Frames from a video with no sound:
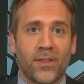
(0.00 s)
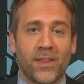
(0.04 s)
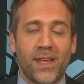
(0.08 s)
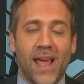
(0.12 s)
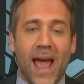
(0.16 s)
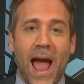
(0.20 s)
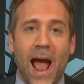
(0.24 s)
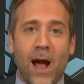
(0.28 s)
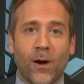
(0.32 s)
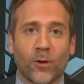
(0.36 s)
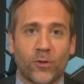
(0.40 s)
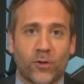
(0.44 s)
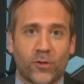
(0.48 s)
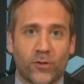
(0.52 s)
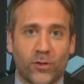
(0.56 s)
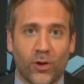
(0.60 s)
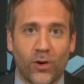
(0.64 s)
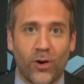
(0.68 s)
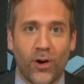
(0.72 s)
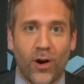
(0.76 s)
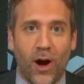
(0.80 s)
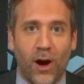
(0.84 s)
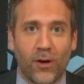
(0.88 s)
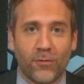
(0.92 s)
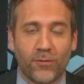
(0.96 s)
the
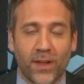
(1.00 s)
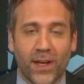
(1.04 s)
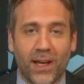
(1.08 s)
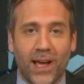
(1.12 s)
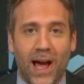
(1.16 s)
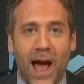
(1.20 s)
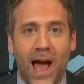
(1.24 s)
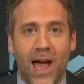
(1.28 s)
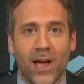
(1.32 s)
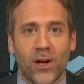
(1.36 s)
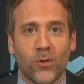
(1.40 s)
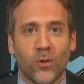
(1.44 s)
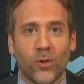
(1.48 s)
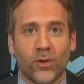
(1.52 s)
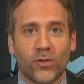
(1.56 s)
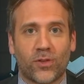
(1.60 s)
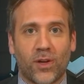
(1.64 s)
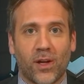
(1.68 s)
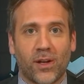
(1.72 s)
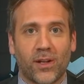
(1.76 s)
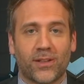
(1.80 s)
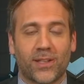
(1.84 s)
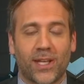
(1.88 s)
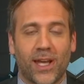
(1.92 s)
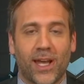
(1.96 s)
ouster of the guy who was
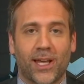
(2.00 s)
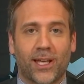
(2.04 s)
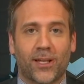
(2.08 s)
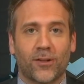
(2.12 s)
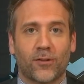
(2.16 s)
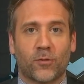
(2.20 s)
going to take